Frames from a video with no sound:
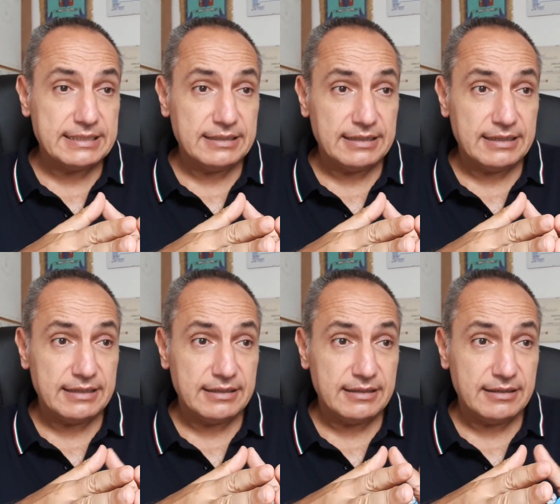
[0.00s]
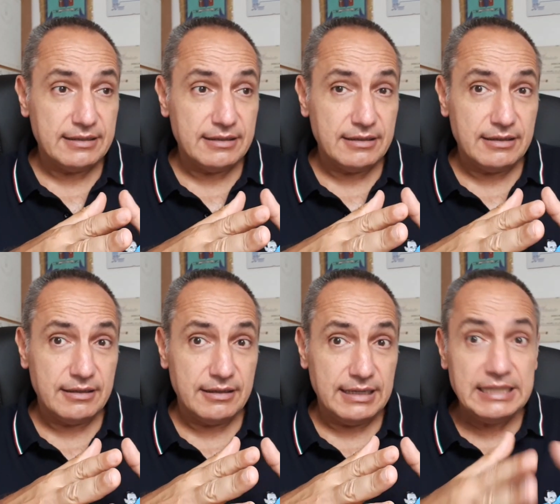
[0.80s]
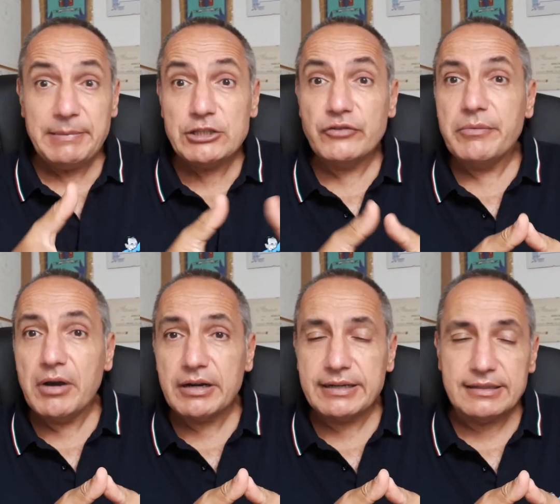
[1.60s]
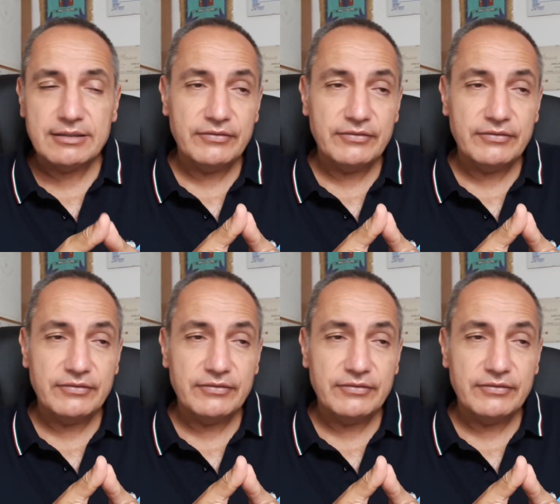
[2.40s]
uh, it depends on the market.